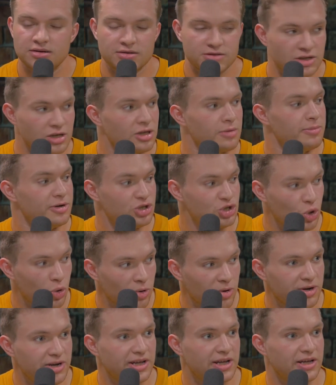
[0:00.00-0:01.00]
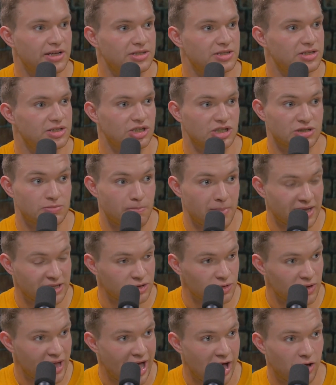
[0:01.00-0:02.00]
So the majority, it's just
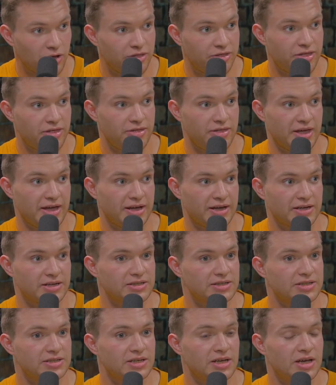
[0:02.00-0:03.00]
mental health things.